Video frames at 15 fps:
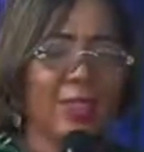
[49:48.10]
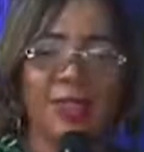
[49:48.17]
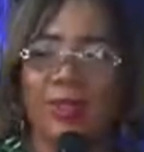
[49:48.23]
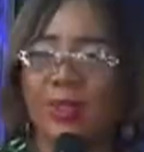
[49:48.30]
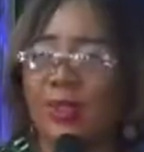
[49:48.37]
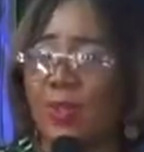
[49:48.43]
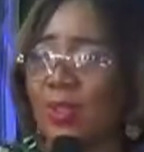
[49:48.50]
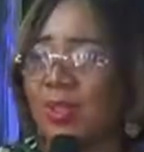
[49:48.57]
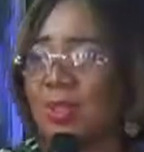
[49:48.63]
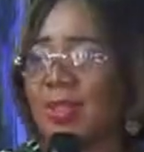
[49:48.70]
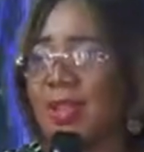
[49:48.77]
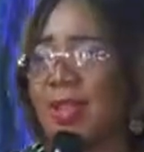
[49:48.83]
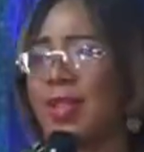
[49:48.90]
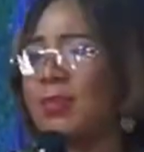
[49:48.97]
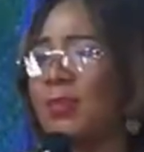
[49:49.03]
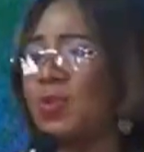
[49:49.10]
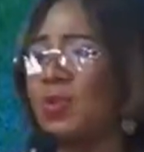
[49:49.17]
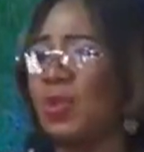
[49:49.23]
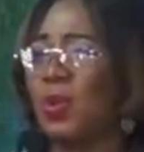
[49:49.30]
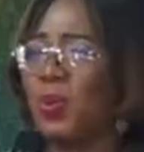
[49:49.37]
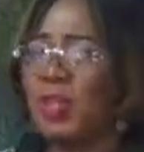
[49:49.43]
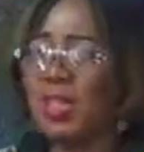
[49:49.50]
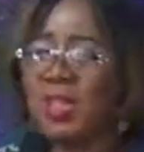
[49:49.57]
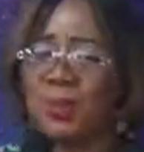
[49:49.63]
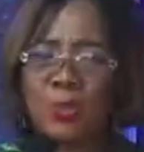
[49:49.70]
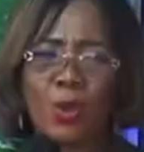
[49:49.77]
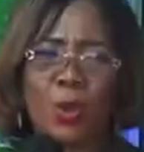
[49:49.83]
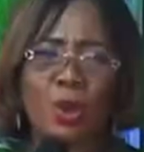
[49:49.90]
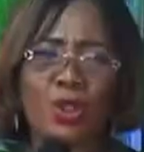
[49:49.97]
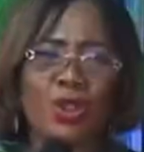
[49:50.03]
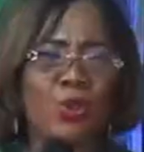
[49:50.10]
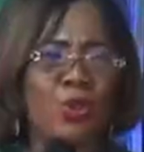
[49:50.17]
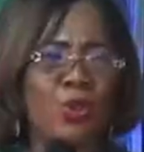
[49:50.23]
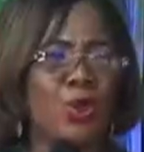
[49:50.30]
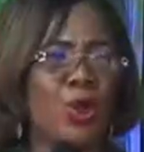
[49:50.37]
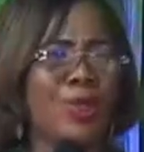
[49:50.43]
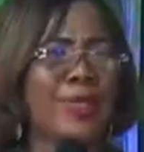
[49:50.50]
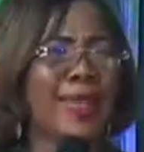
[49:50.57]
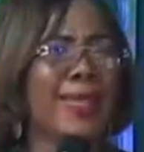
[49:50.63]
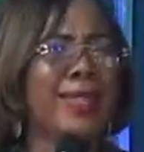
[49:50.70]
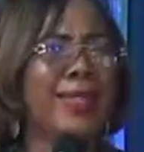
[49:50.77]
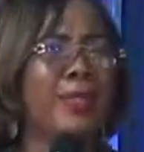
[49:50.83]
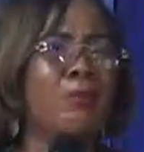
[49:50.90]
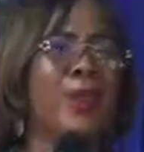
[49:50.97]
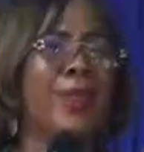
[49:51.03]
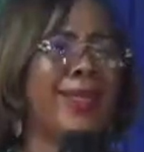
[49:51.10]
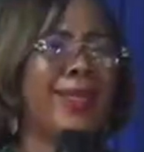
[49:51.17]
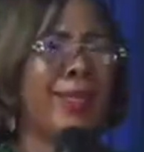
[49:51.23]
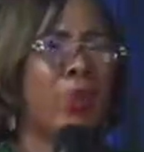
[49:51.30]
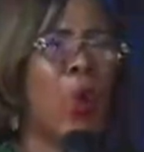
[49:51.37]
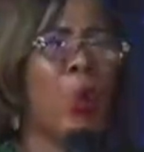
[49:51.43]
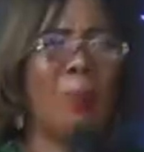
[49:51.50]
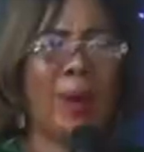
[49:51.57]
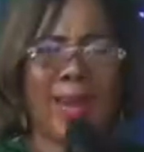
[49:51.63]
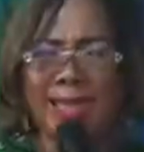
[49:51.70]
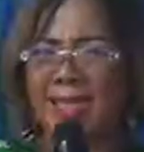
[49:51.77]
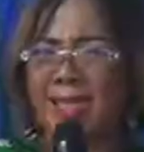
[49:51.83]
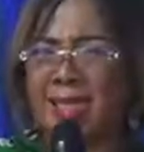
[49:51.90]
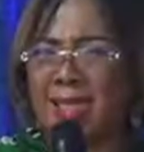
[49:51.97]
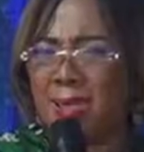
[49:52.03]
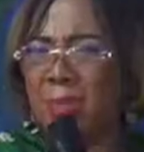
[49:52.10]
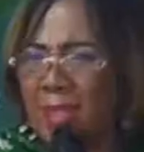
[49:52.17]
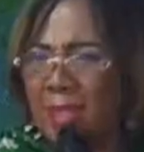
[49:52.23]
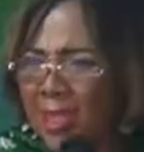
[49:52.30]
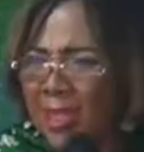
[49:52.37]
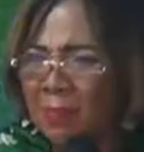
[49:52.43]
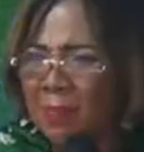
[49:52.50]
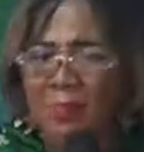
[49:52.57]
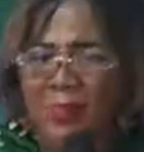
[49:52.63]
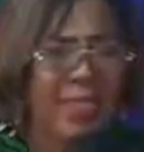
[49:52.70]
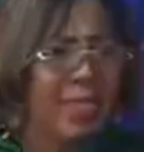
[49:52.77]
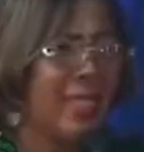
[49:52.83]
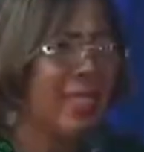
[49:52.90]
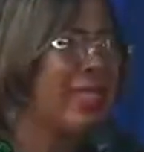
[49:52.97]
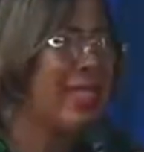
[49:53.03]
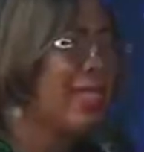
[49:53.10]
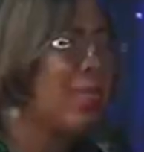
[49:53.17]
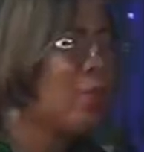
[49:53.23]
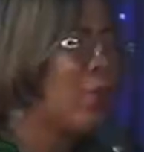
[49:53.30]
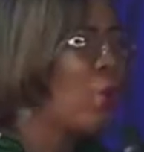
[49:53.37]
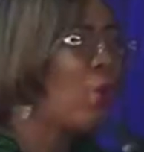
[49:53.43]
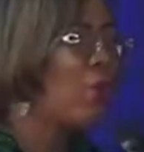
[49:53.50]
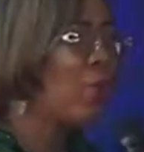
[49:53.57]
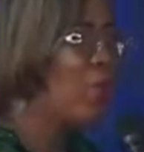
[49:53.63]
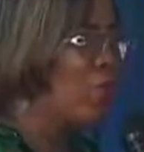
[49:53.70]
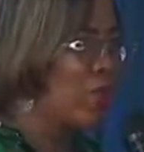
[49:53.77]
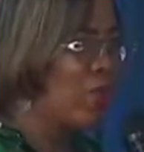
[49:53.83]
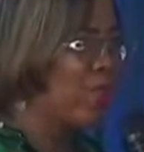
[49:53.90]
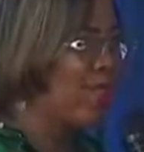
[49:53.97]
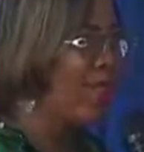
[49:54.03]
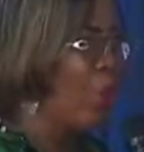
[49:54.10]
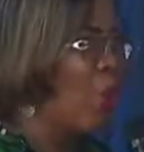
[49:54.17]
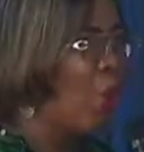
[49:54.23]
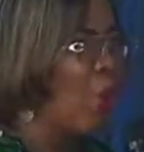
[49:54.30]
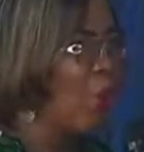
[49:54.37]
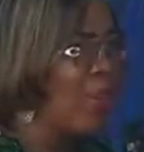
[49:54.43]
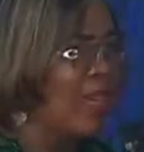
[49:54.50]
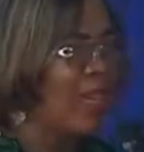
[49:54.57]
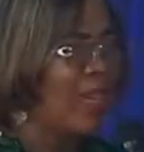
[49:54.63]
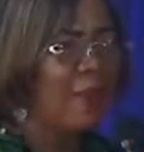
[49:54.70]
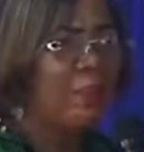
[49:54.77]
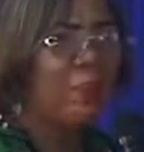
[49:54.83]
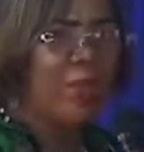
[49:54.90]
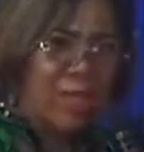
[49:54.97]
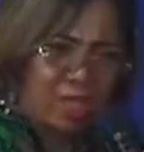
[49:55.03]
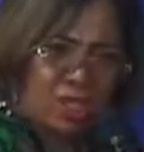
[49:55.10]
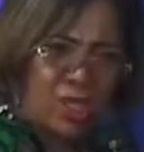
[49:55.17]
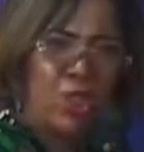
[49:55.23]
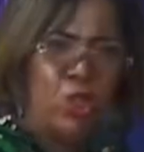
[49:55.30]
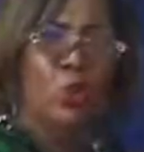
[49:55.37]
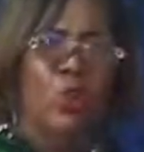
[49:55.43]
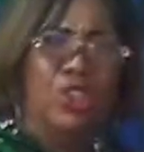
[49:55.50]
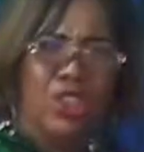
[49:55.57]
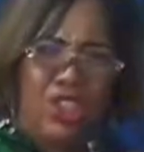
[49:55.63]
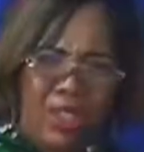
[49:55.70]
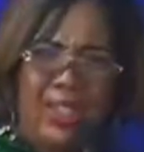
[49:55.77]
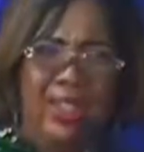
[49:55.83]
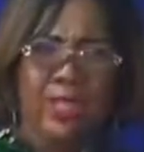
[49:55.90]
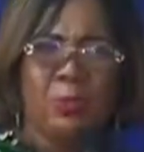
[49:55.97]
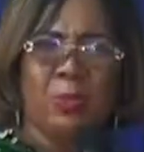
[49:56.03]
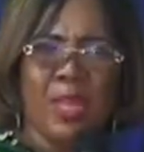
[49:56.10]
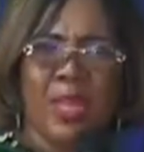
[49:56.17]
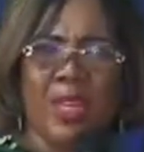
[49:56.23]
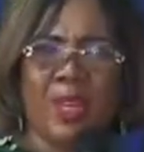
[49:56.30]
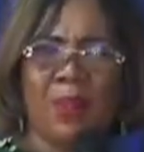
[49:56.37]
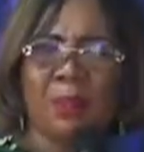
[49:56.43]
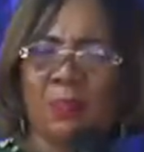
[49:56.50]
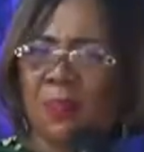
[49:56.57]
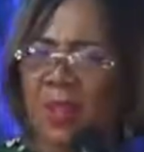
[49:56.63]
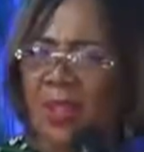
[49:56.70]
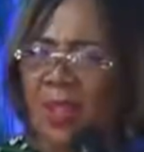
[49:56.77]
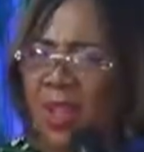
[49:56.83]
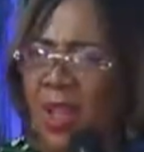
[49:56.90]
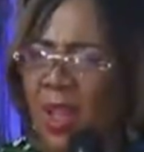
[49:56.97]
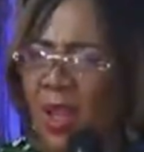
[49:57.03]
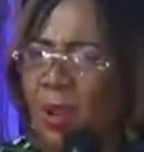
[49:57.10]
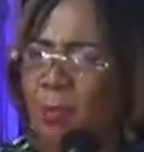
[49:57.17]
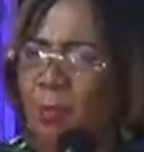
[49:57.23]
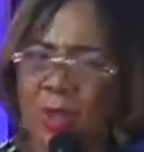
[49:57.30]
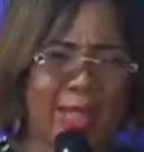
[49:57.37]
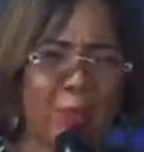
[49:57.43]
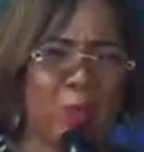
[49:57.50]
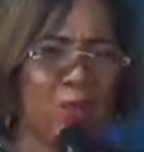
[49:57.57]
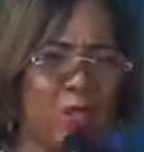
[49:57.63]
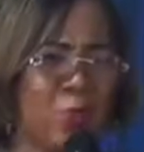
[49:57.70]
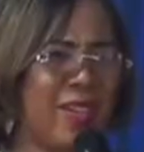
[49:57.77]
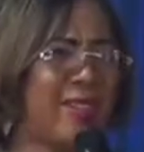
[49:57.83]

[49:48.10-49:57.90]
Just say, let me overlook it, because she will not deliberately come and hit me. It is because she was in a hurry. It is true she hits me. But there must be a